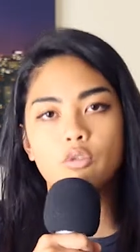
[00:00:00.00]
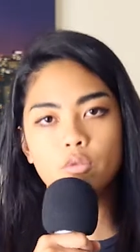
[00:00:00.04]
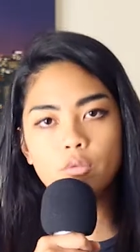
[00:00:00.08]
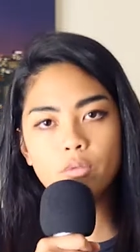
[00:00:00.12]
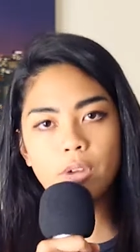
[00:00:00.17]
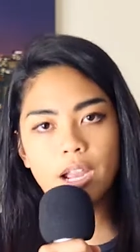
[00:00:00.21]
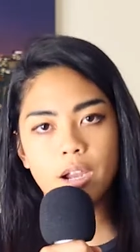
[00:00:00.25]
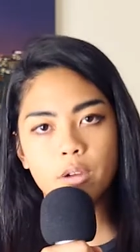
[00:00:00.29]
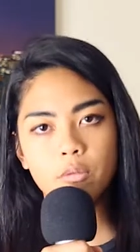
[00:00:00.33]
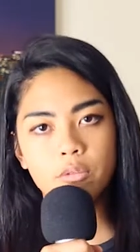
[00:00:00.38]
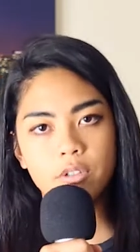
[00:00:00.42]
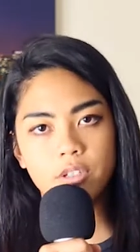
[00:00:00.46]

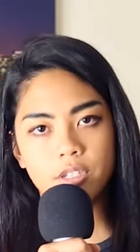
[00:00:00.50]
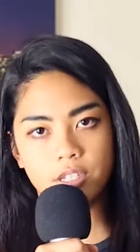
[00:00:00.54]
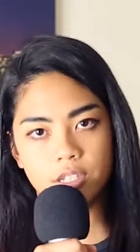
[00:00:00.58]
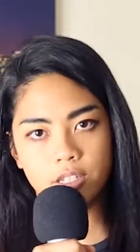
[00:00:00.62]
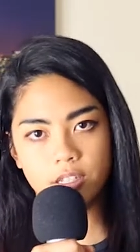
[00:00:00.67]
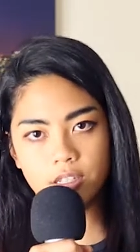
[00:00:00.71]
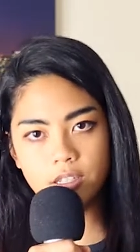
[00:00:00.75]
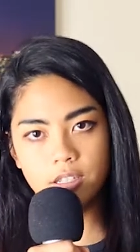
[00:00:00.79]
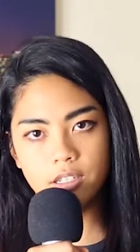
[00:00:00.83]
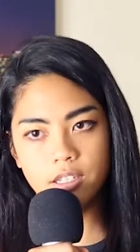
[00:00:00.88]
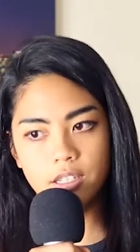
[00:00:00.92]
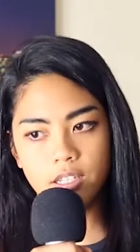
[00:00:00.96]

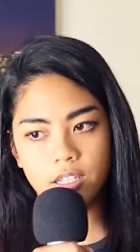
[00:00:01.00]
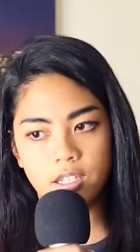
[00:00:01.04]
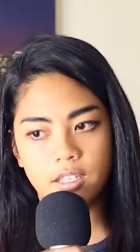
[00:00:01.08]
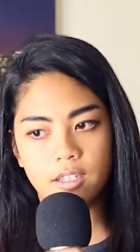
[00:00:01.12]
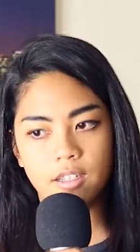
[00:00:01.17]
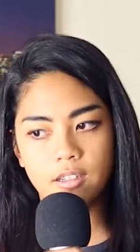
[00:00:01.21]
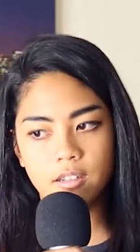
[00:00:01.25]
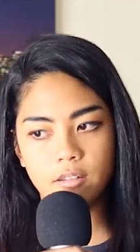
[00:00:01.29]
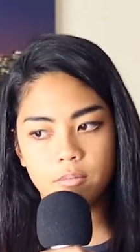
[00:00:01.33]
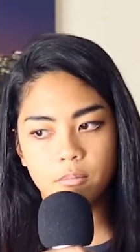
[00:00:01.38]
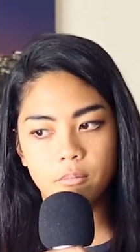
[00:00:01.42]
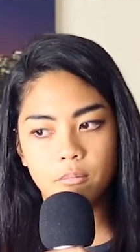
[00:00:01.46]
grounded
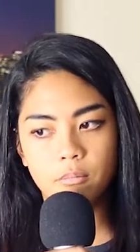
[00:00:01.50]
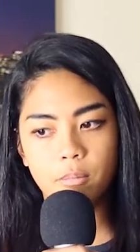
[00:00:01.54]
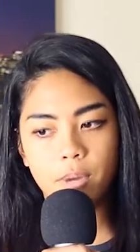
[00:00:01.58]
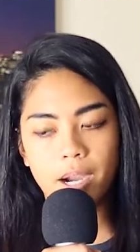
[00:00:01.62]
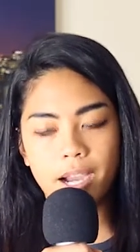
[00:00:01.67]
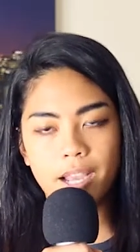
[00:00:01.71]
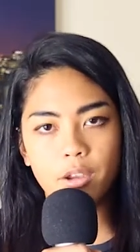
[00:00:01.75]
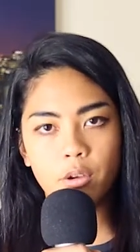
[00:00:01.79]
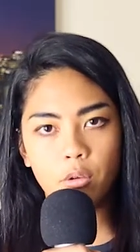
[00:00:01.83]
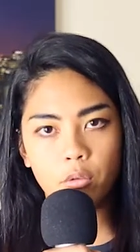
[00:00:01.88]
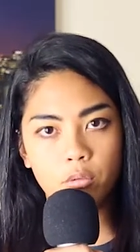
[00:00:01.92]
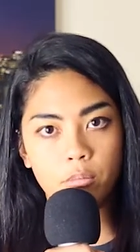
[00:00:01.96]
in
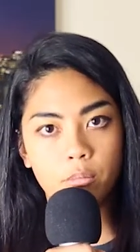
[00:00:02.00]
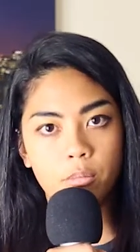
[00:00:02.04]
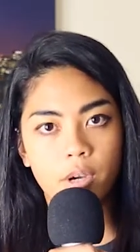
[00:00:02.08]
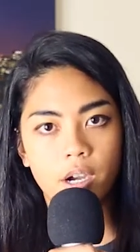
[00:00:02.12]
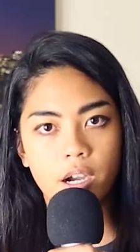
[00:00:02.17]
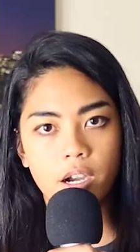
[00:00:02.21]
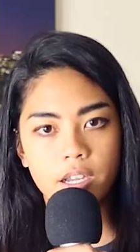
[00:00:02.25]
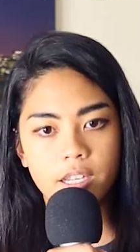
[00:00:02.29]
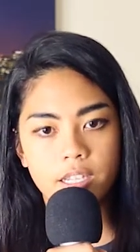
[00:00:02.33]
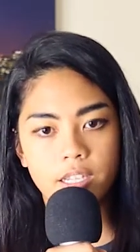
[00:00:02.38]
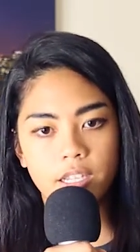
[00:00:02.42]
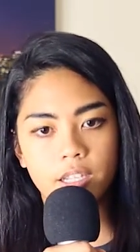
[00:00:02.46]
my own
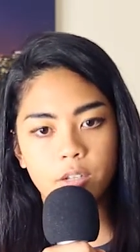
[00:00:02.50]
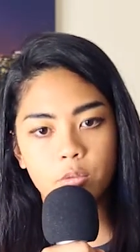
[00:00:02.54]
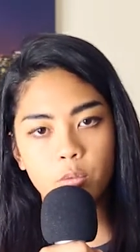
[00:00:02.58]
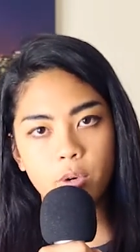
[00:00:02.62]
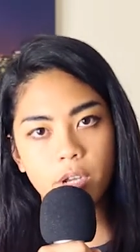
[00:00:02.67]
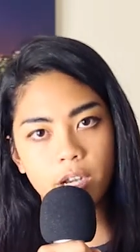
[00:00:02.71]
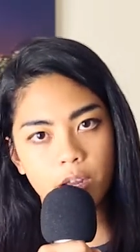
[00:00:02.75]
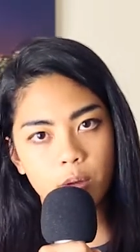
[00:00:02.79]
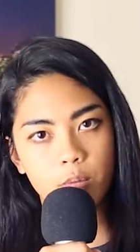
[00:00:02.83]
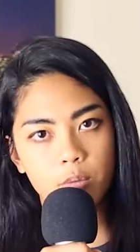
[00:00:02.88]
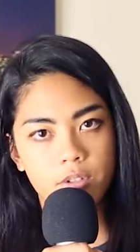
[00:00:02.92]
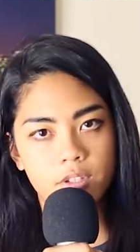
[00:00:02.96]
body and
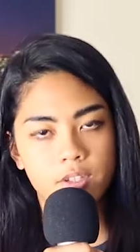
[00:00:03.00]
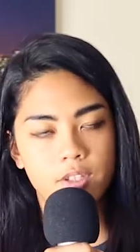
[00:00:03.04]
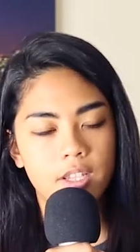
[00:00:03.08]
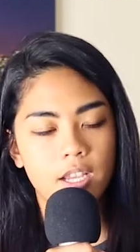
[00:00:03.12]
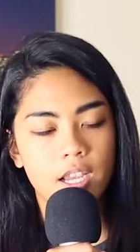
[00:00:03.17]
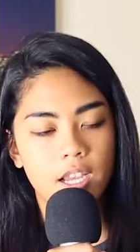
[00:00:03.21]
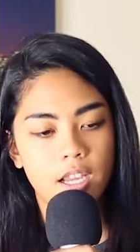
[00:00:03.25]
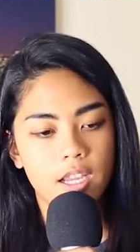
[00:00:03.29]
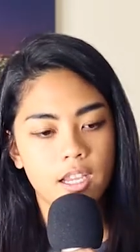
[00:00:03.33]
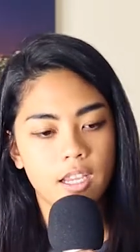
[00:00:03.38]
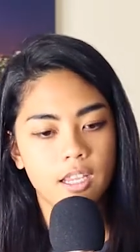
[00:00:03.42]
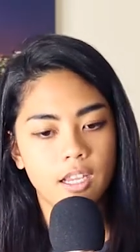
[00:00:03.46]
what I was
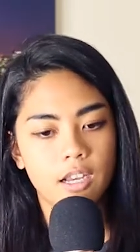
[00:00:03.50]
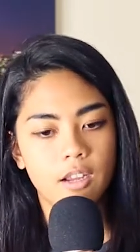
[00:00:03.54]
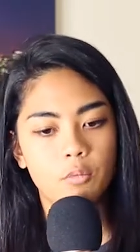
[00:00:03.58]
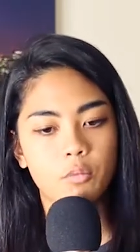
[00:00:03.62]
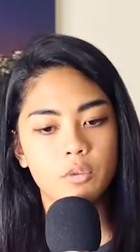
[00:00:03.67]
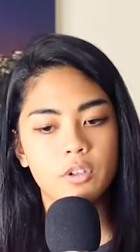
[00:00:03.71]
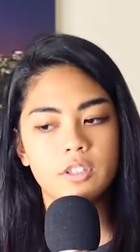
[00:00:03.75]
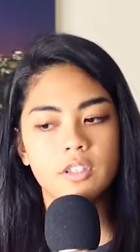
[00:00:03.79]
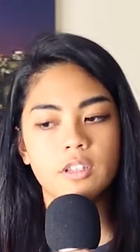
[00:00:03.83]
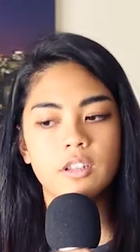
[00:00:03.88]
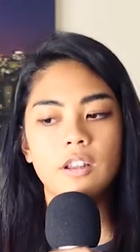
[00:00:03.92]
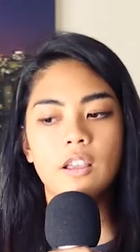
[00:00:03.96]
saying. And I
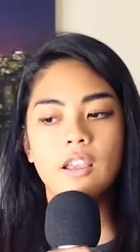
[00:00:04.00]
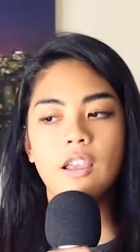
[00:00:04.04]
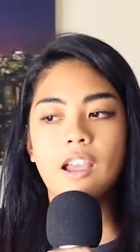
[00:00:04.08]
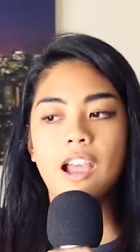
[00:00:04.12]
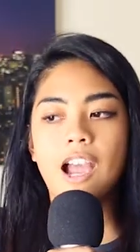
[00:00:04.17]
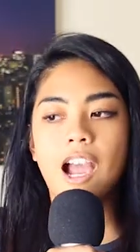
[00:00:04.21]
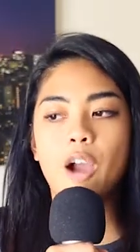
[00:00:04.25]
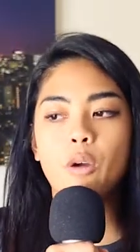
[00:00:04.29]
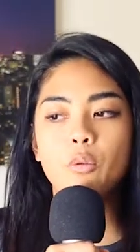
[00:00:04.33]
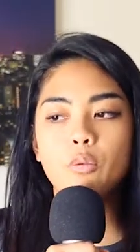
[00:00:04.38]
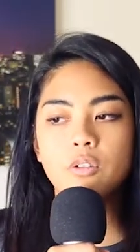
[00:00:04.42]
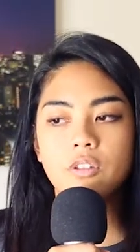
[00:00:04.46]

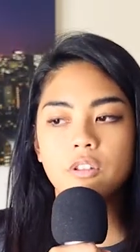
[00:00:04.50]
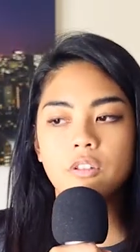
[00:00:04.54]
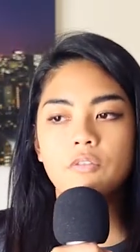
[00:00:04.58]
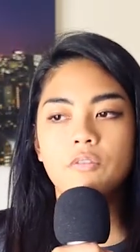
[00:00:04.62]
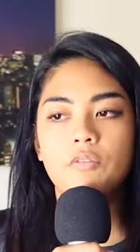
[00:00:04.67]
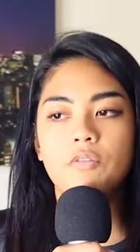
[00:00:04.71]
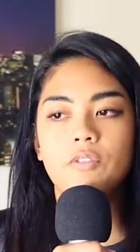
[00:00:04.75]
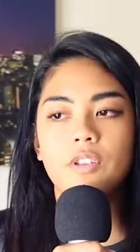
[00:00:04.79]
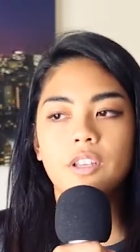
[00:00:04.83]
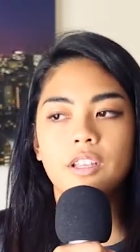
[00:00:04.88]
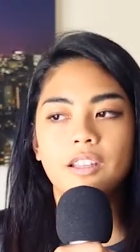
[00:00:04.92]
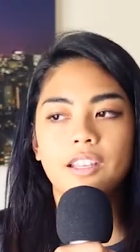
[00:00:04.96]
wasn't
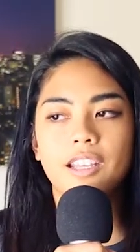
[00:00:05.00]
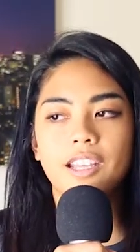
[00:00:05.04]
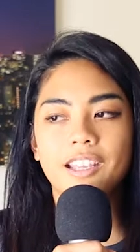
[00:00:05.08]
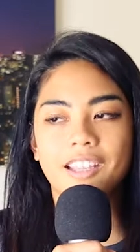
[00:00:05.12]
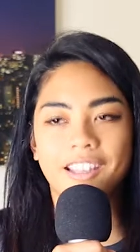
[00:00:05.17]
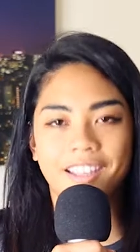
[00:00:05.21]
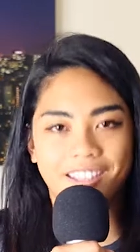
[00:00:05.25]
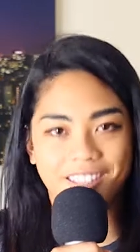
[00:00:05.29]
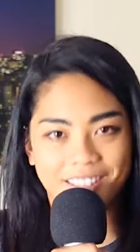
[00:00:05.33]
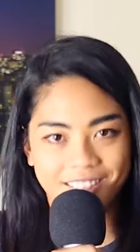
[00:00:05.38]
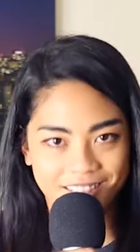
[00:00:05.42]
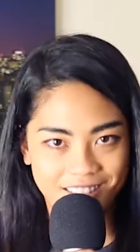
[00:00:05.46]

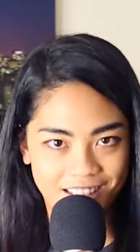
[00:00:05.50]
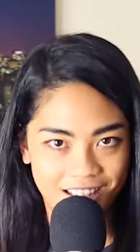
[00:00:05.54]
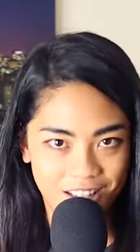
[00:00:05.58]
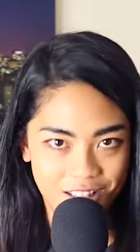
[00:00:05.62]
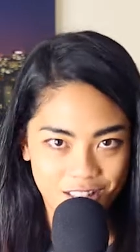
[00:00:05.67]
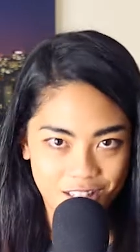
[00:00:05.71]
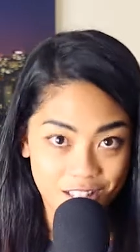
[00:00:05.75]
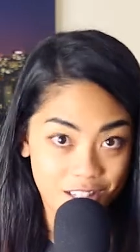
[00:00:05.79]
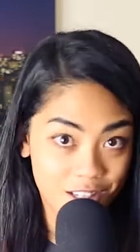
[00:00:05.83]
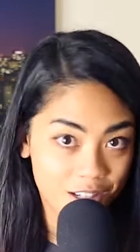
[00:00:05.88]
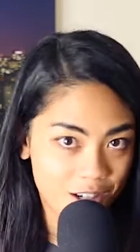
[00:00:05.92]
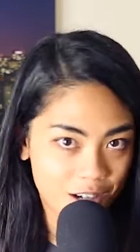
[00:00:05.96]
feeling
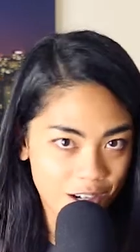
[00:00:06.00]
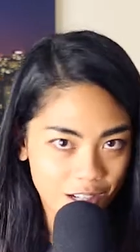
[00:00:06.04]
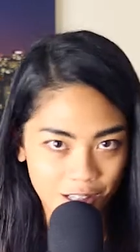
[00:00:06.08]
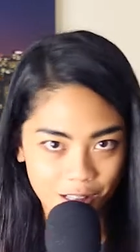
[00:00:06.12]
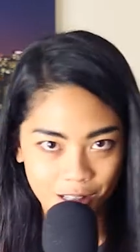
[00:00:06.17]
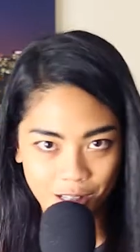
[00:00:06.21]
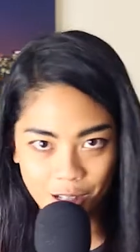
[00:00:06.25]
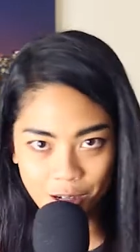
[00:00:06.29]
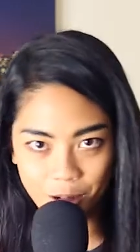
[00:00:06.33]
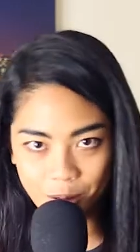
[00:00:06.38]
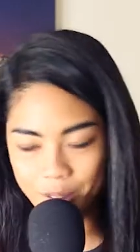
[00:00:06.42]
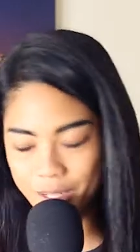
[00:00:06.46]
as it
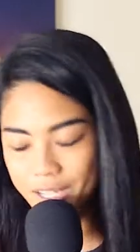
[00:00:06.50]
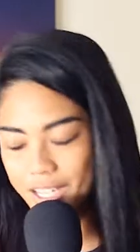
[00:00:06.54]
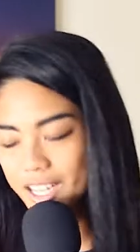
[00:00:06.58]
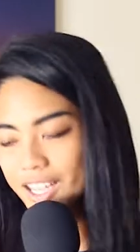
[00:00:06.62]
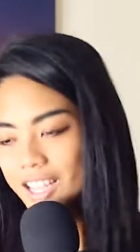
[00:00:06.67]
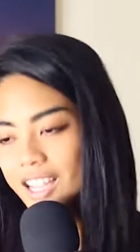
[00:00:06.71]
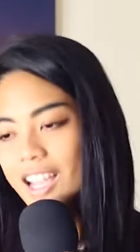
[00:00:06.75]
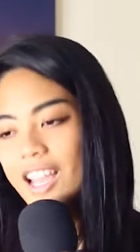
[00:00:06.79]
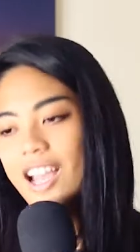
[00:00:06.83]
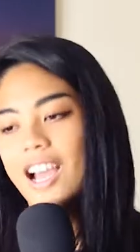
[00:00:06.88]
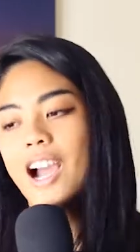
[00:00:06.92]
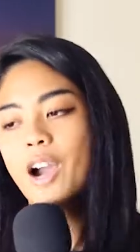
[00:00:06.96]
got lower,
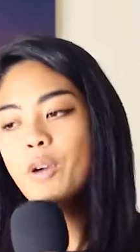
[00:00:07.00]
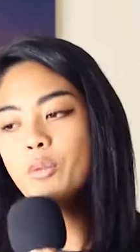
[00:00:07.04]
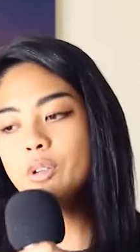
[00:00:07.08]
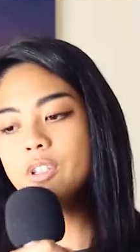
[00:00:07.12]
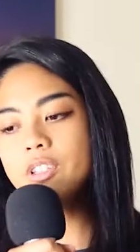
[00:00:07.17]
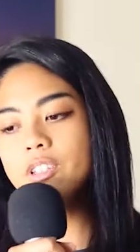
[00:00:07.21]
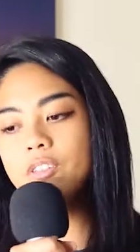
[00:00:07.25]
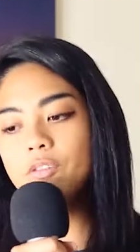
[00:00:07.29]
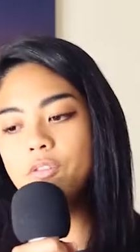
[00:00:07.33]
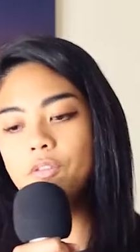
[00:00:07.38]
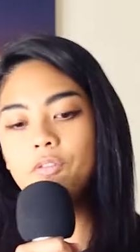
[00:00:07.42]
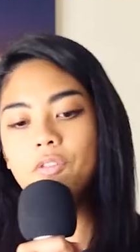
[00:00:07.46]
I
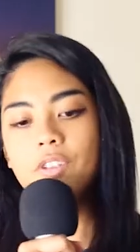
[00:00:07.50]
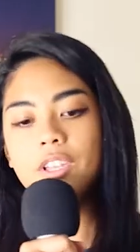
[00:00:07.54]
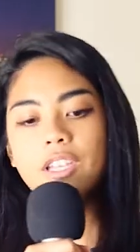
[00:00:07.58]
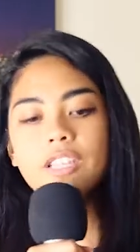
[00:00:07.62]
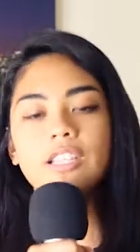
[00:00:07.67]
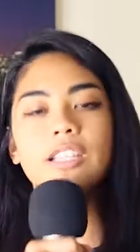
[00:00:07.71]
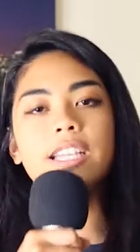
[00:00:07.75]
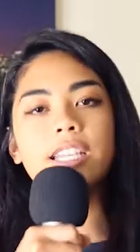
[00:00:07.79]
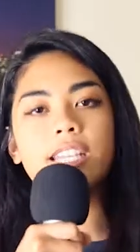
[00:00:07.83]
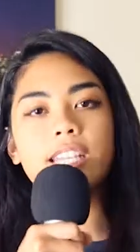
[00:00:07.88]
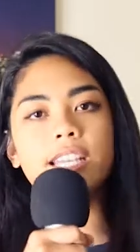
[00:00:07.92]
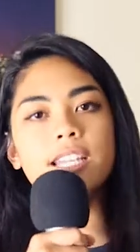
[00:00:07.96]
wasn't
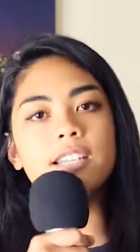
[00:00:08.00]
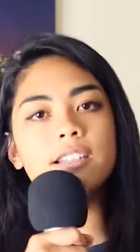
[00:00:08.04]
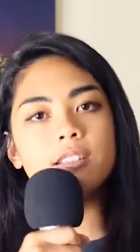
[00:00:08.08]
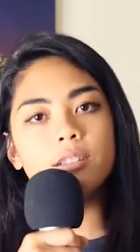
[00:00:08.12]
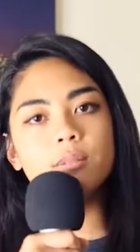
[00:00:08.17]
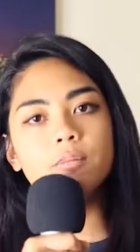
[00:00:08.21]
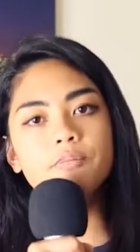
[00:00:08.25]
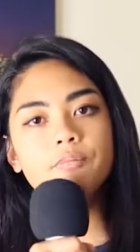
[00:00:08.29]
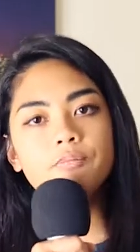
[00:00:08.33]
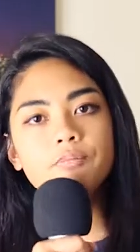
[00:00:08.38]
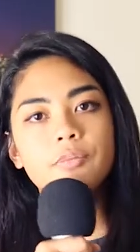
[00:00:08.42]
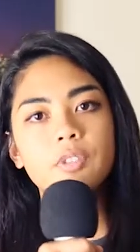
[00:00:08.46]
feeling
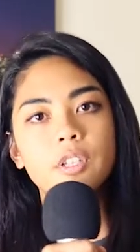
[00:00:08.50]
it.